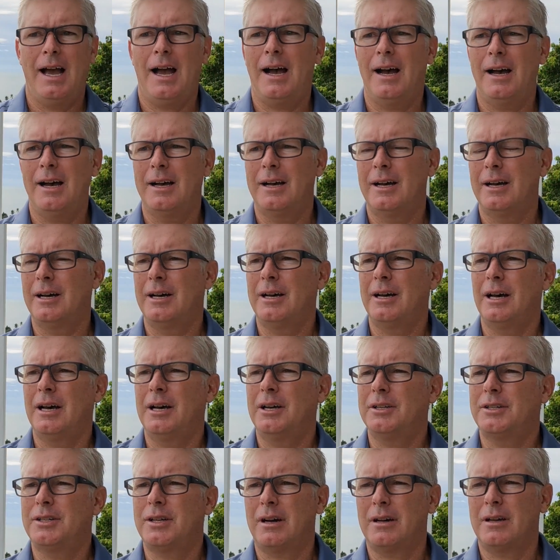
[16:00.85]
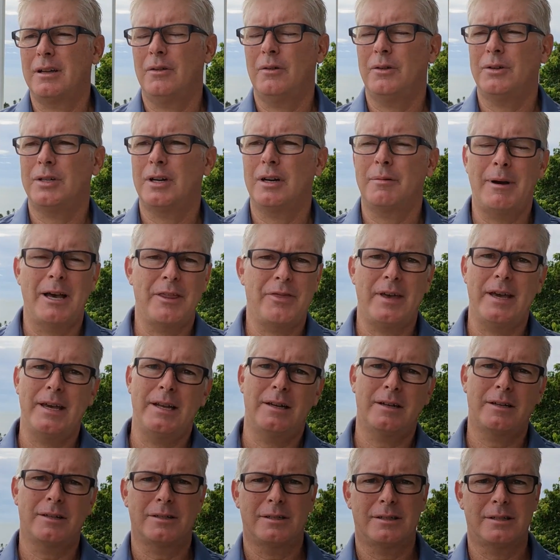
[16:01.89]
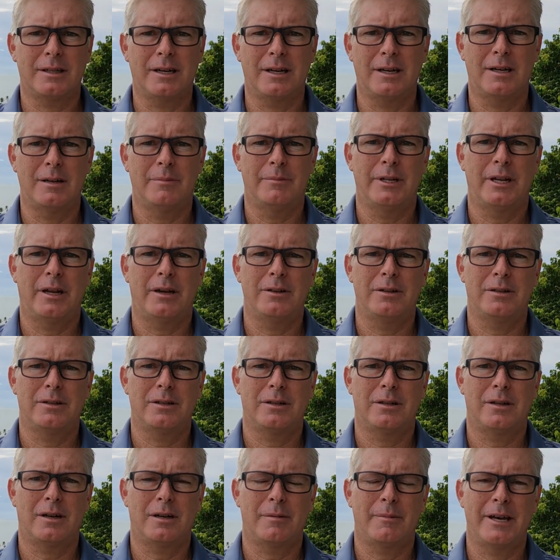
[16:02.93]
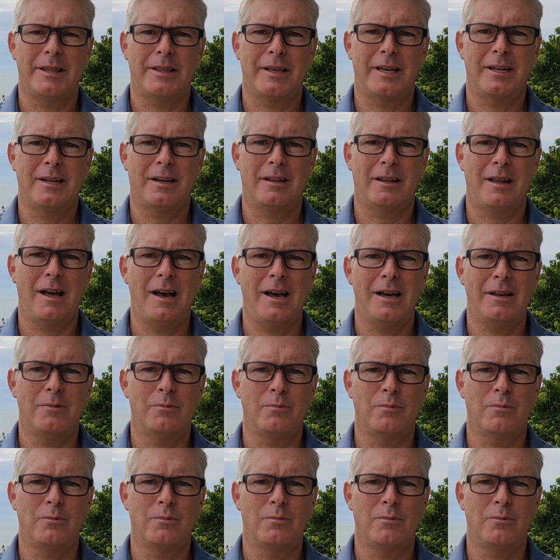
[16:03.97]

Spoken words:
Talk about Theta, because I used to talk about Theta a lot,